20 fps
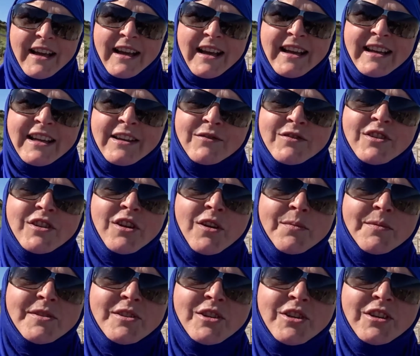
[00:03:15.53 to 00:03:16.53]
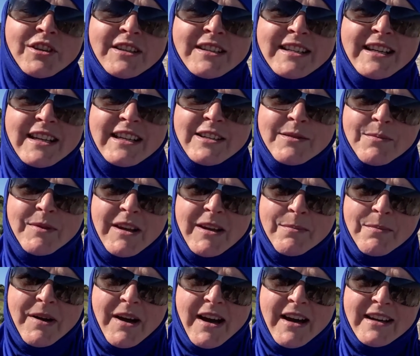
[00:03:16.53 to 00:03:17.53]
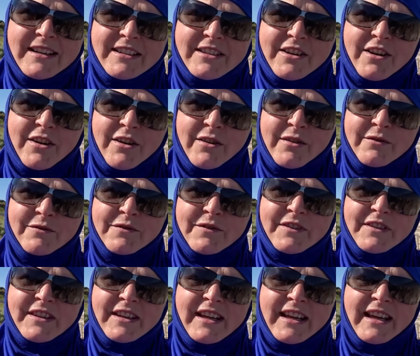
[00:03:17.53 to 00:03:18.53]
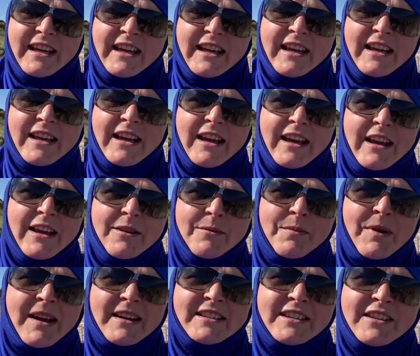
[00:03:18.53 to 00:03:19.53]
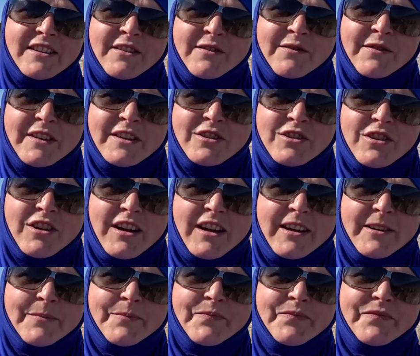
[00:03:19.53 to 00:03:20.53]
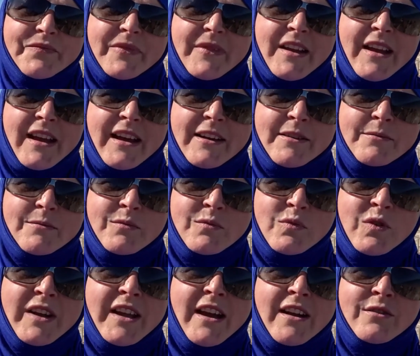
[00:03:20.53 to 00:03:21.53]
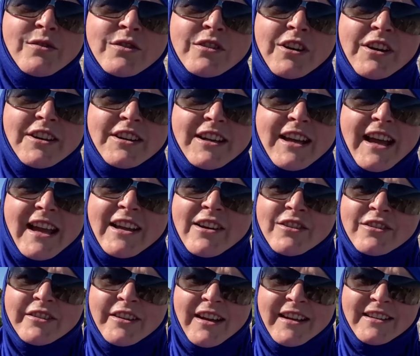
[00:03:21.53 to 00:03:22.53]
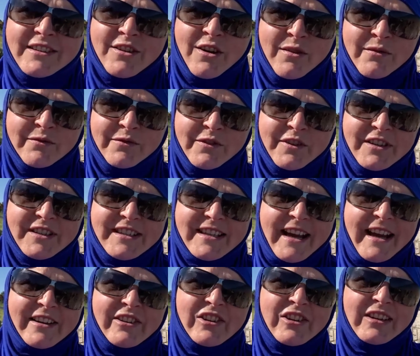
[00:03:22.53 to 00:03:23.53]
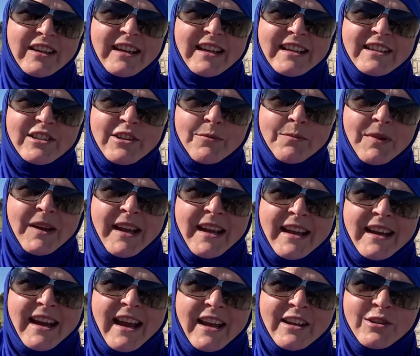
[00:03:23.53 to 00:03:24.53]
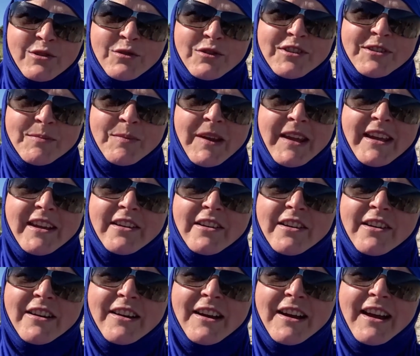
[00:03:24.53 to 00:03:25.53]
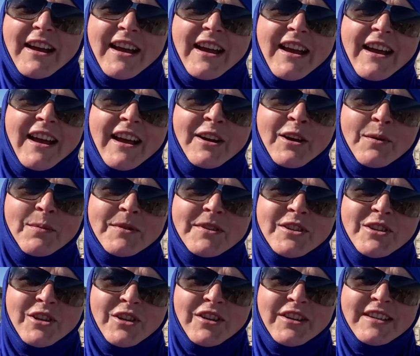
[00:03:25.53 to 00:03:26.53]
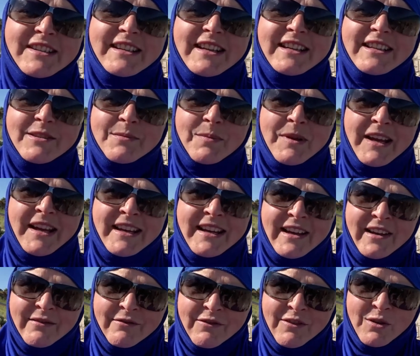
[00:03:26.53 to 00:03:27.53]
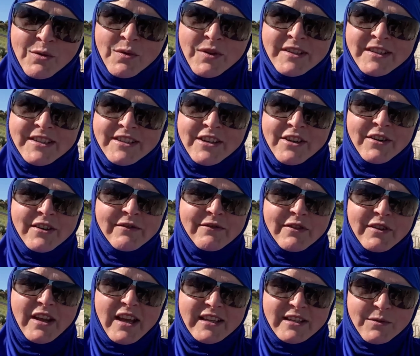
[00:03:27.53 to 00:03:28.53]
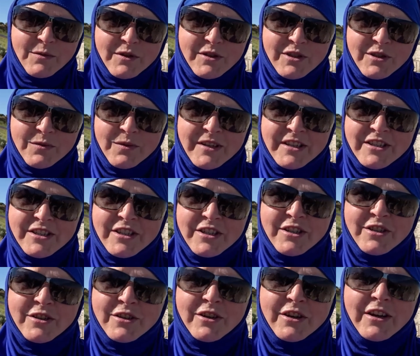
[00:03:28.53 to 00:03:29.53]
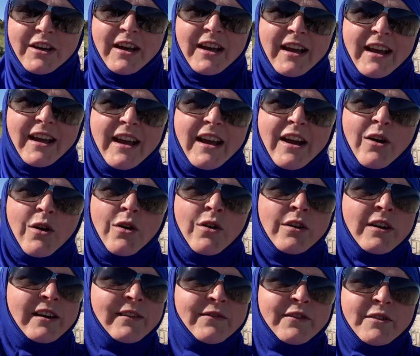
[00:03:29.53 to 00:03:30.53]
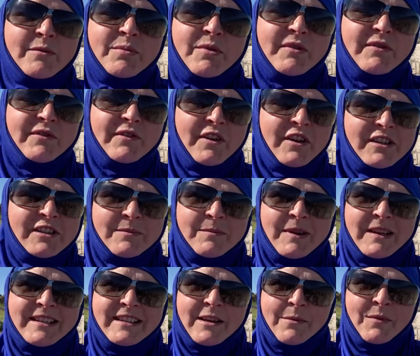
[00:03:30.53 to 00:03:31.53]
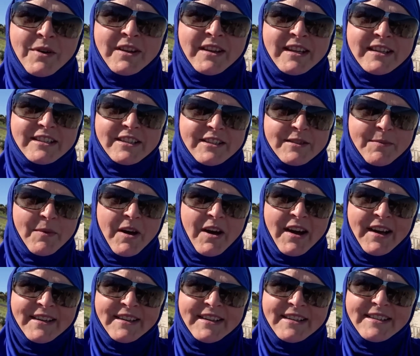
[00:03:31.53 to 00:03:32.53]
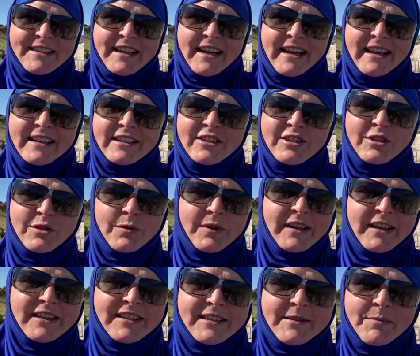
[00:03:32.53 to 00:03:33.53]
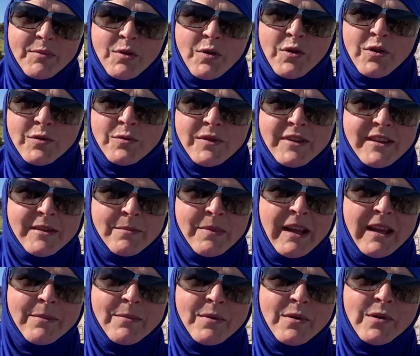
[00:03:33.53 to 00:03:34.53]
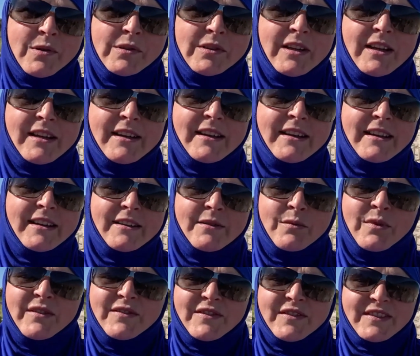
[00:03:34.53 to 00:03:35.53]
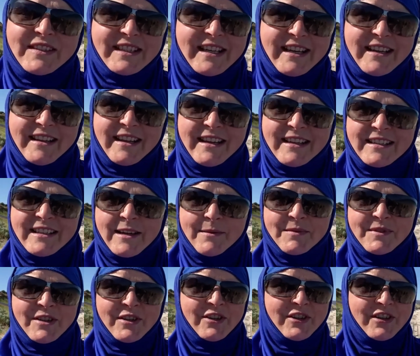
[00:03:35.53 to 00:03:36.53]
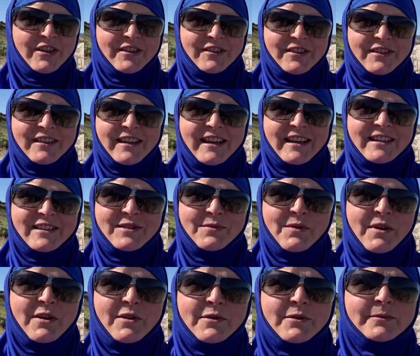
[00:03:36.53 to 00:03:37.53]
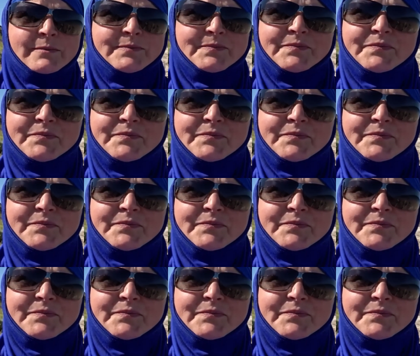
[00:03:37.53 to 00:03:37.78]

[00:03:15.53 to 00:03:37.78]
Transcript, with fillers: It gives you the opportunity to be a part of the Back to the Fitrah. um, We Are All Okay online conference annually. So being an annual speaker, an opportunity to be an influencer if that's what you wish to do or if you'd prefer to be someone that's just behind the scenes doing the support with the people, we've set things up so you can do that as well.